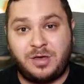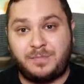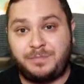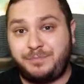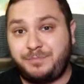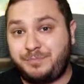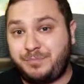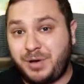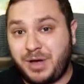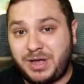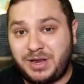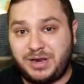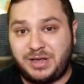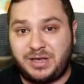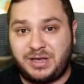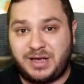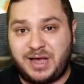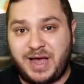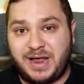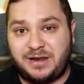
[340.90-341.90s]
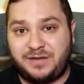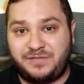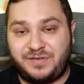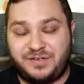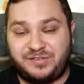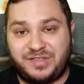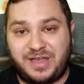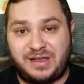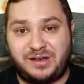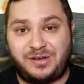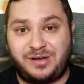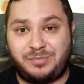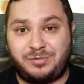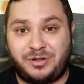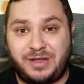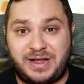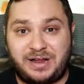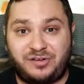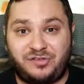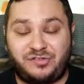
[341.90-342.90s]
but it kind of is that
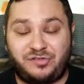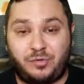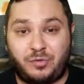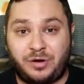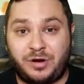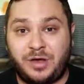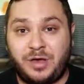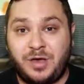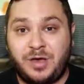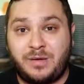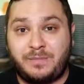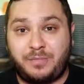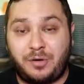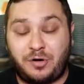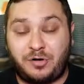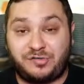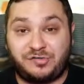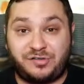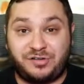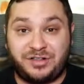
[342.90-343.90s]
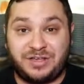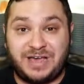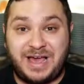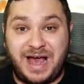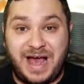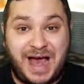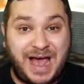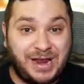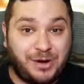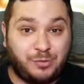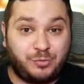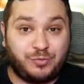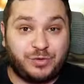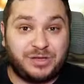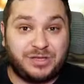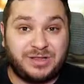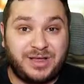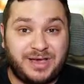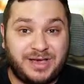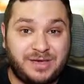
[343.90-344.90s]
double-edged sword. Personally, I don't
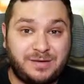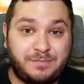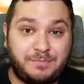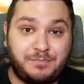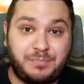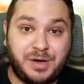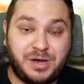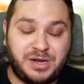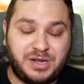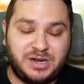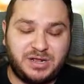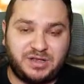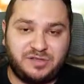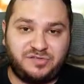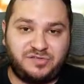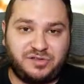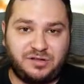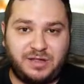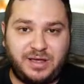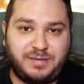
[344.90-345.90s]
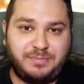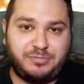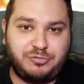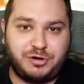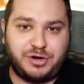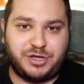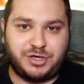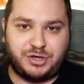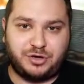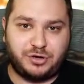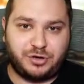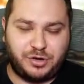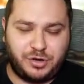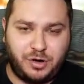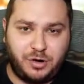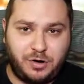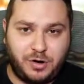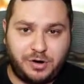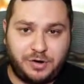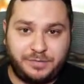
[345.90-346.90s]
really like it, but it is still a pretty good
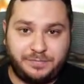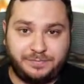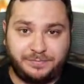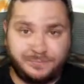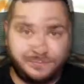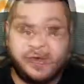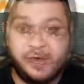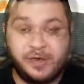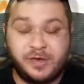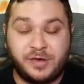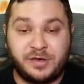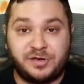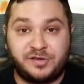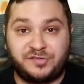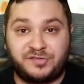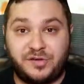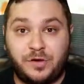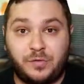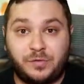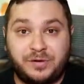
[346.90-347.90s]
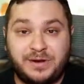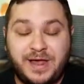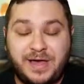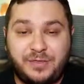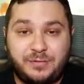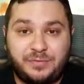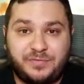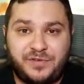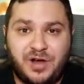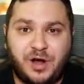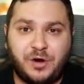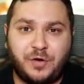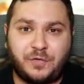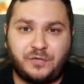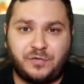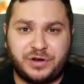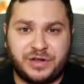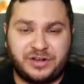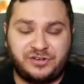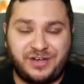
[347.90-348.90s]
card. So now that we've gone over
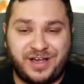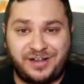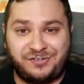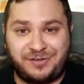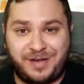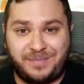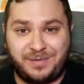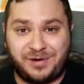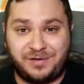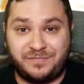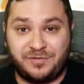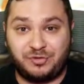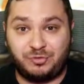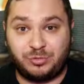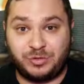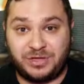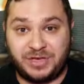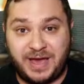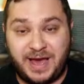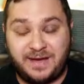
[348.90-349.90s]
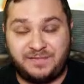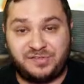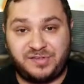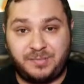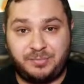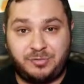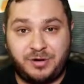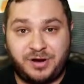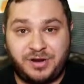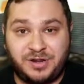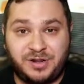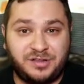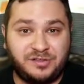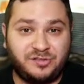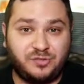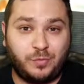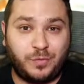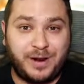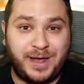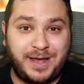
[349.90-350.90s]
each hand trap individually, I've separated it into
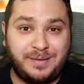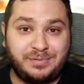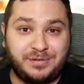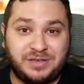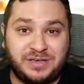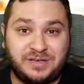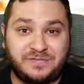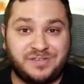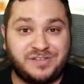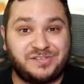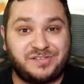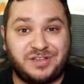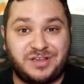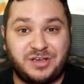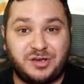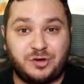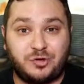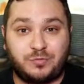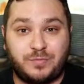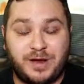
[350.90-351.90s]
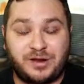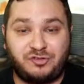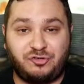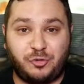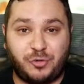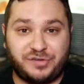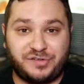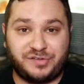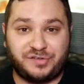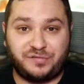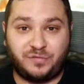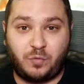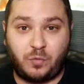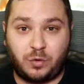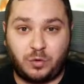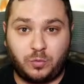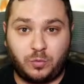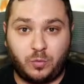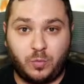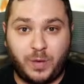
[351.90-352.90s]
what I believe is the correct choices
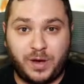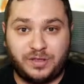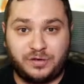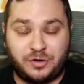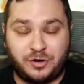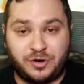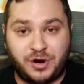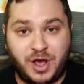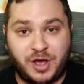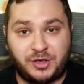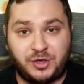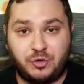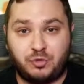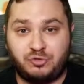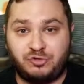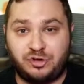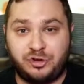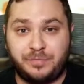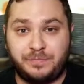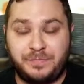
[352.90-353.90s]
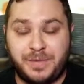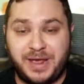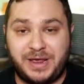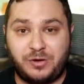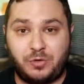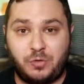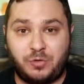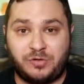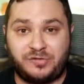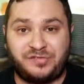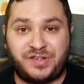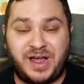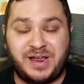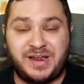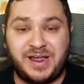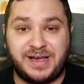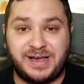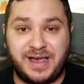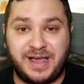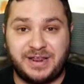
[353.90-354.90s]
for whether or not you should main or side
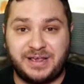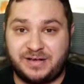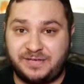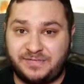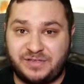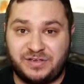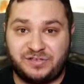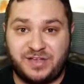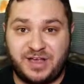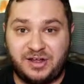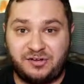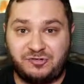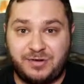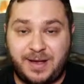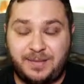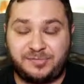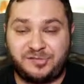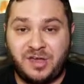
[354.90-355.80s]
deck any of these hand traps.